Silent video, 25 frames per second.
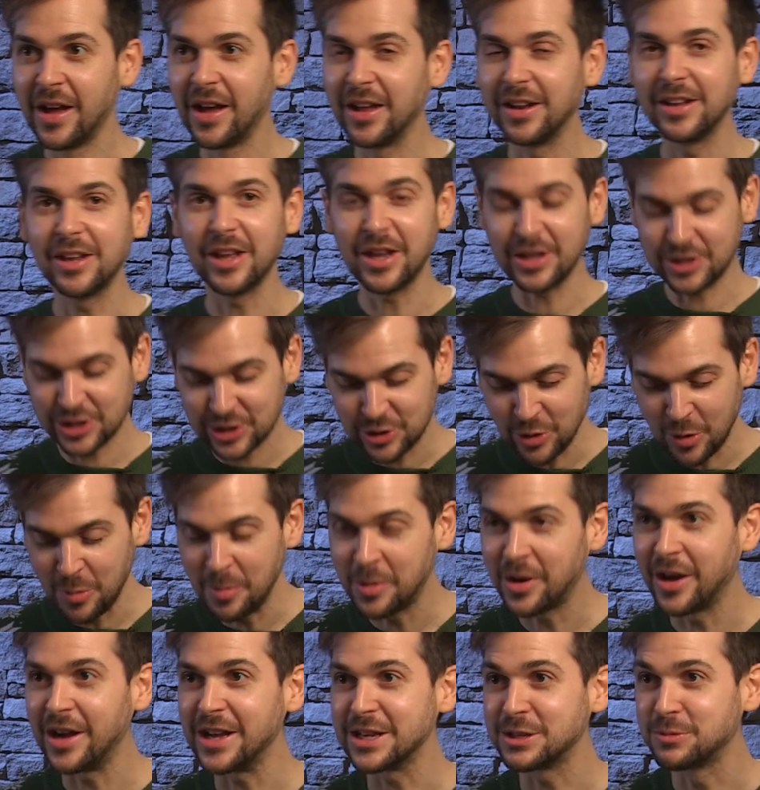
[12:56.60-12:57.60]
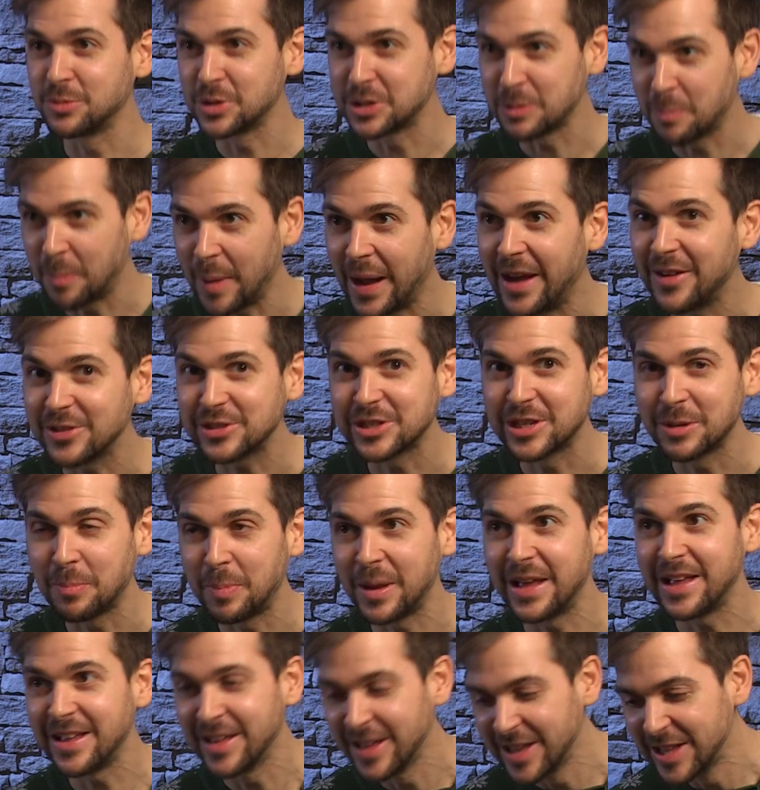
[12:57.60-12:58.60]
a Stormcast was about to
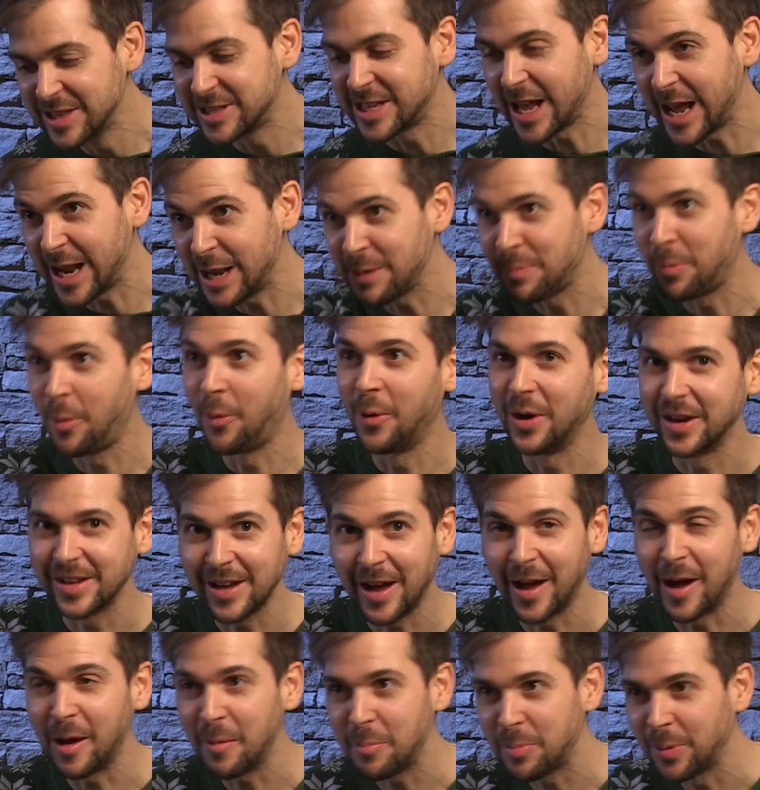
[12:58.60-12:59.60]
be teleported up.